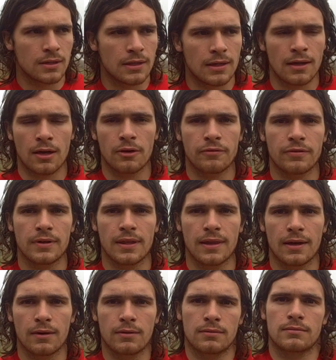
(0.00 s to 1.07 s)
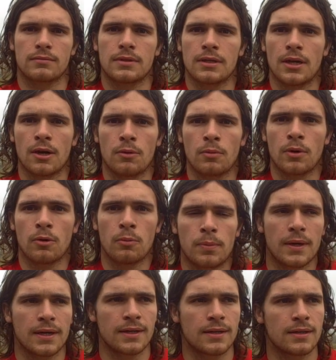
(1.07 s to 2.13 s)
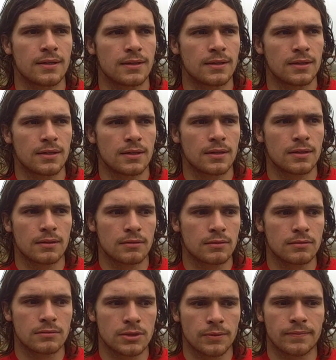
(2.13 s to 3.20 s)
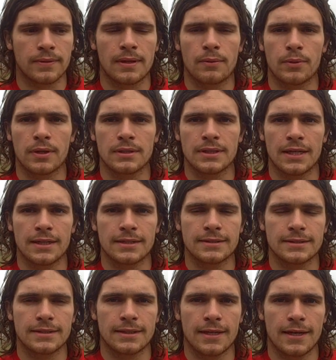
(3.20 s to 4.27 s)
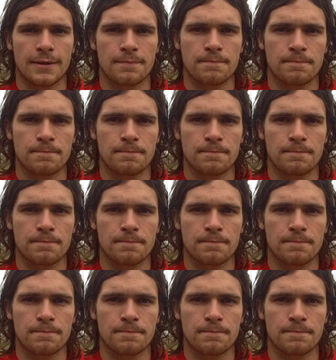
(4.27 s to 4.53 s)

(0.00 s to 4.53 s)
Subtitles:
yeah, hopefully that, you know, will be something that we can take into the game.